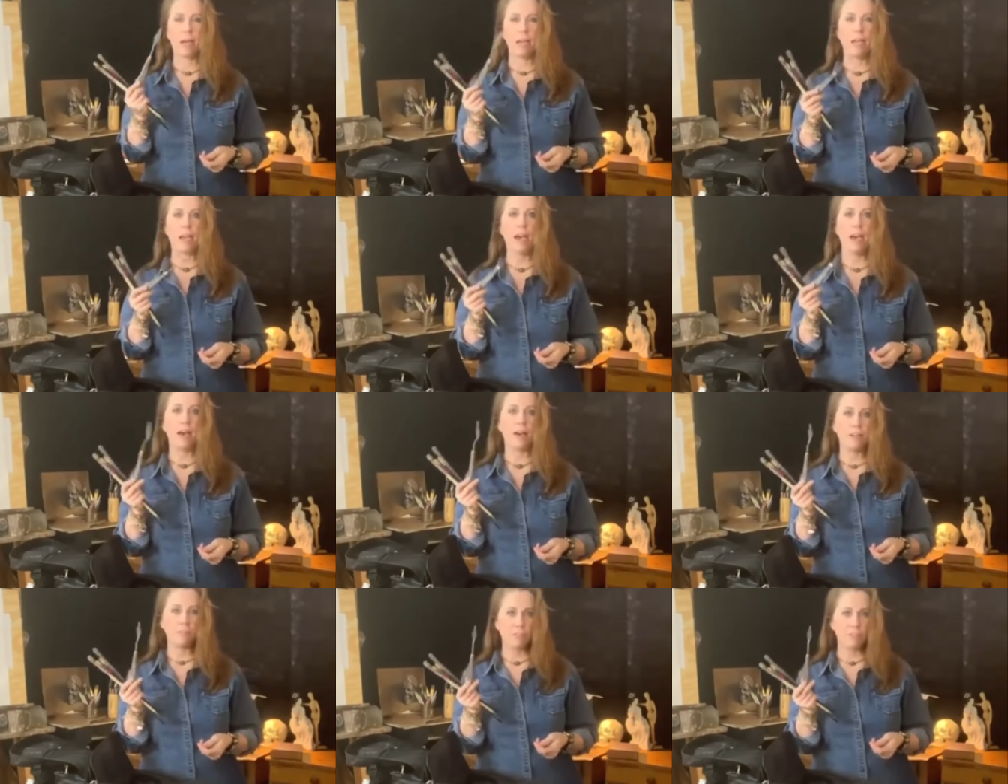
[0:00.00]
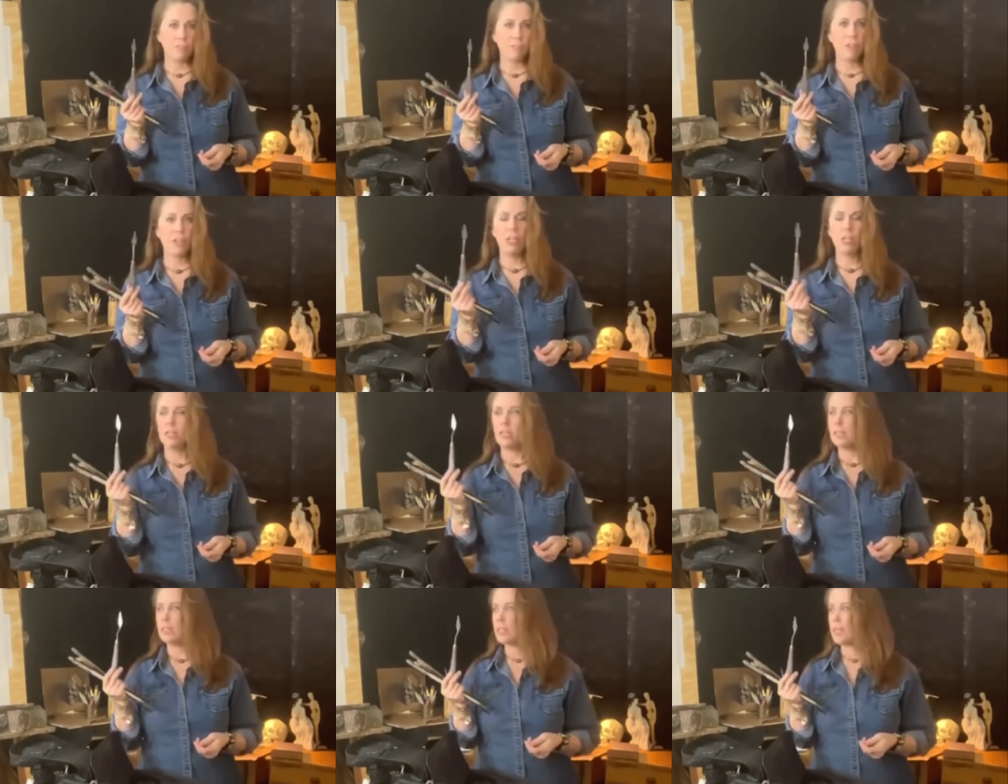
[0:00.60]
I have
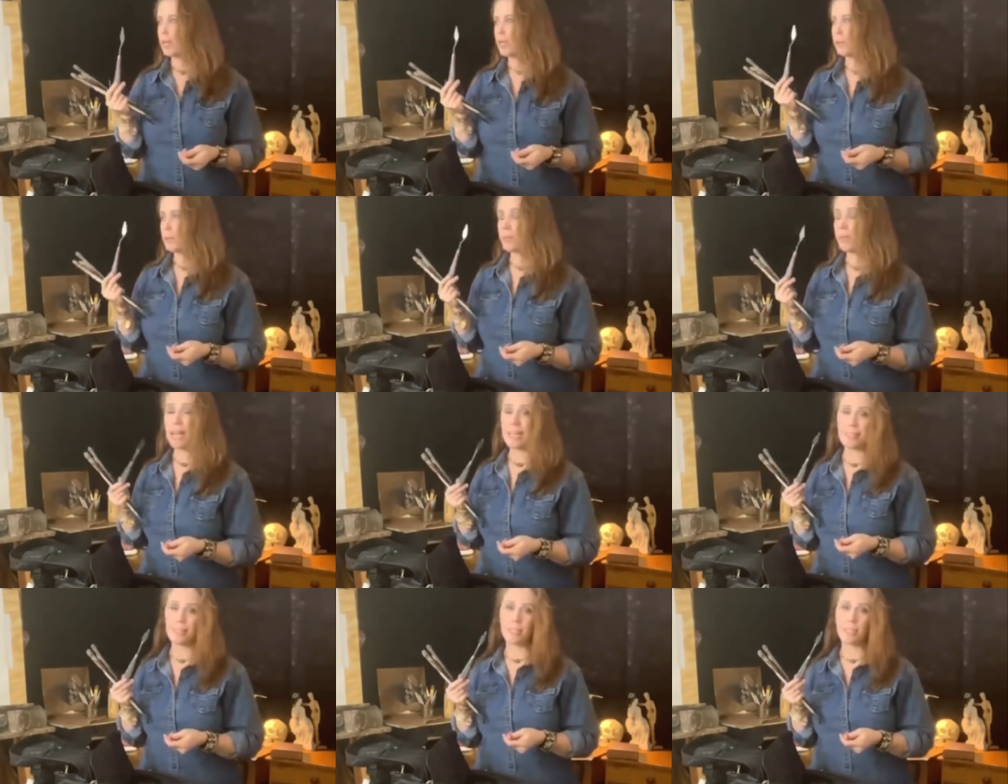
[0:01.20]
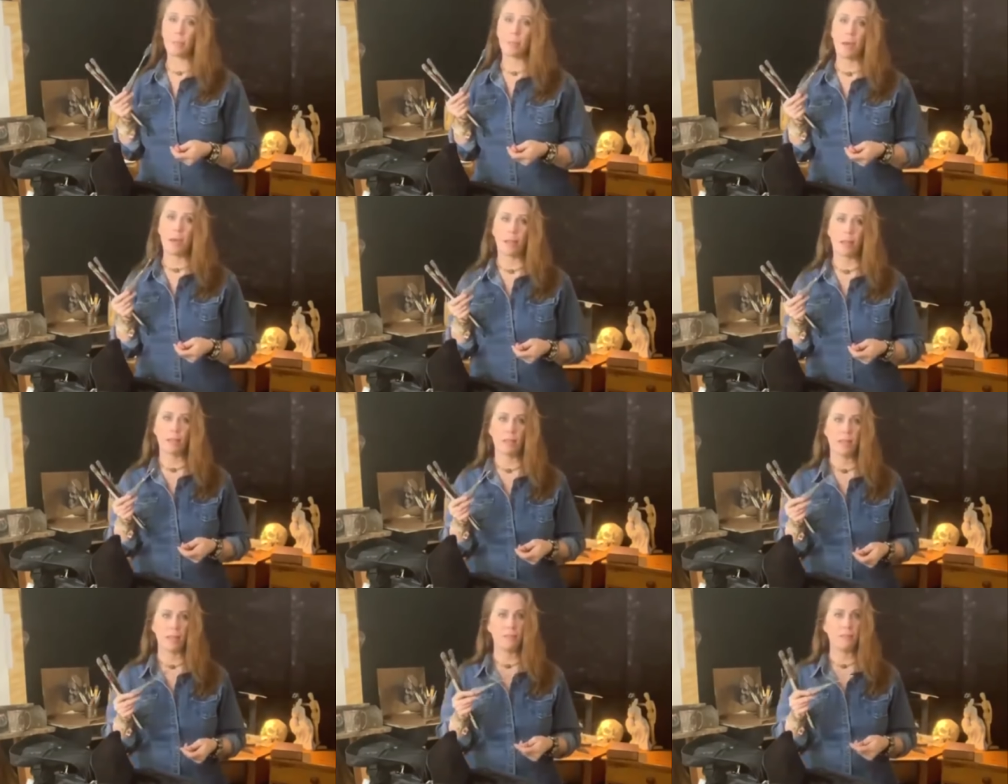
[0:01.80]
done plastic
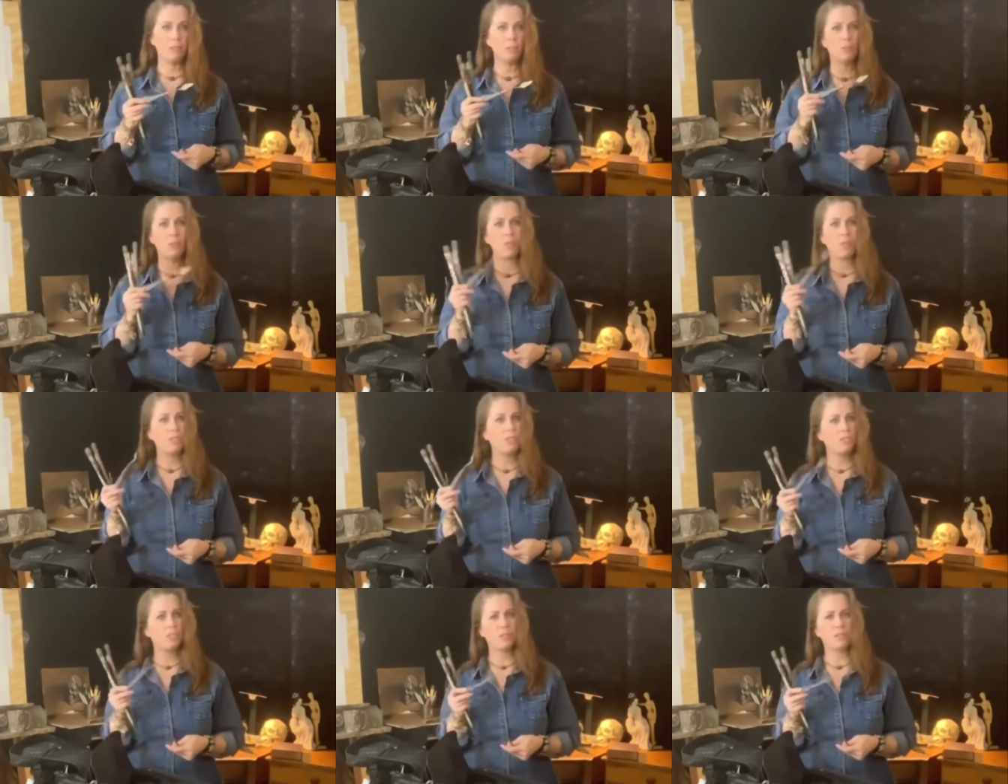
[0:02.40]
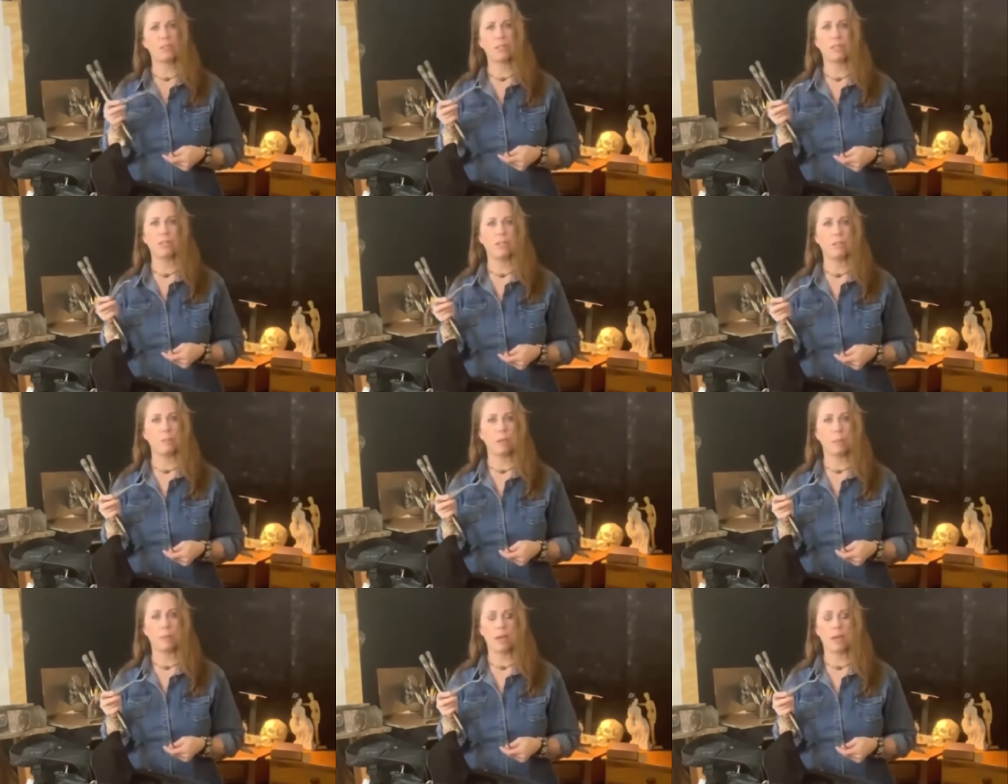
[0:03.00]
palette knives, really just for
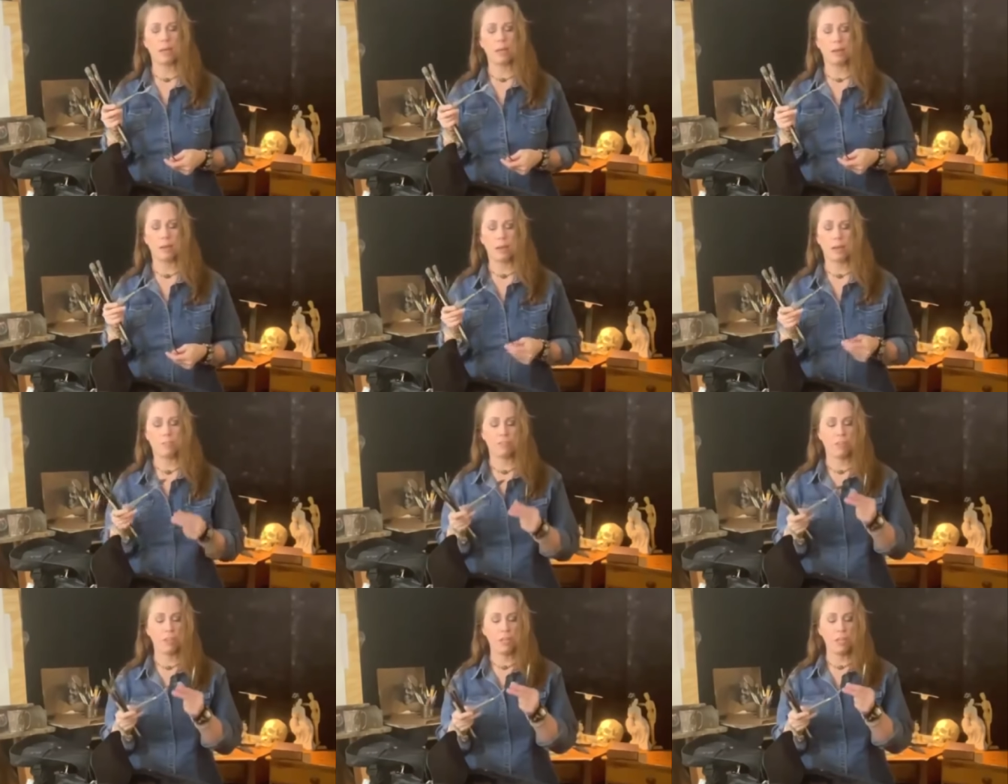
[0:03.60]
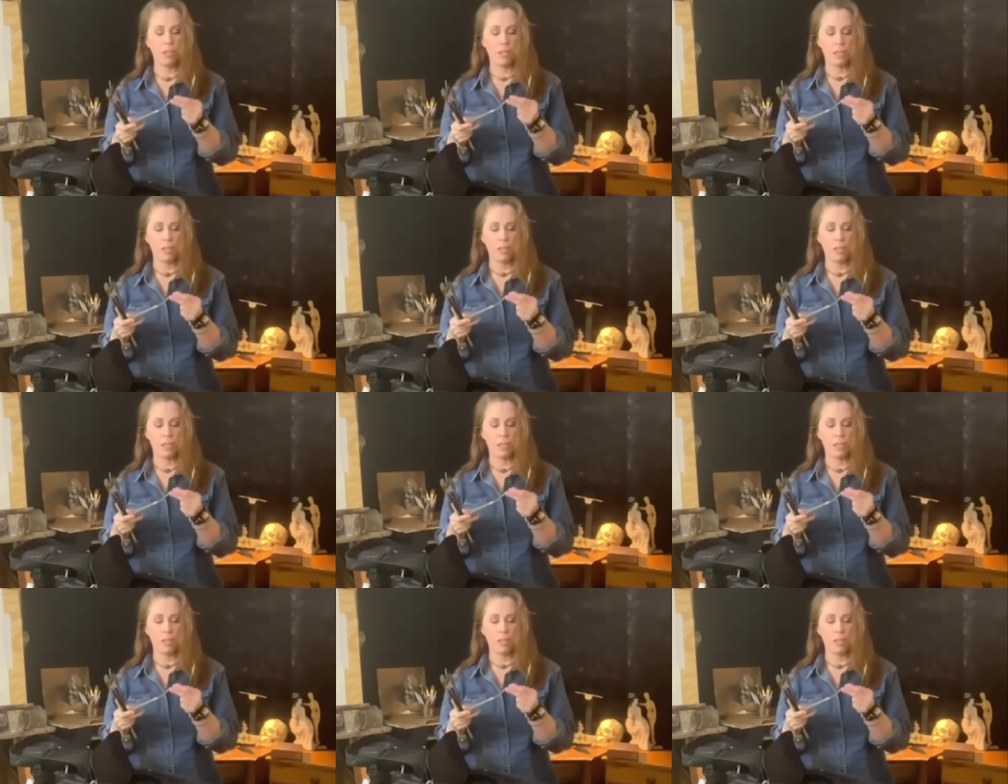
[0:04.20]
cleaning my palette off.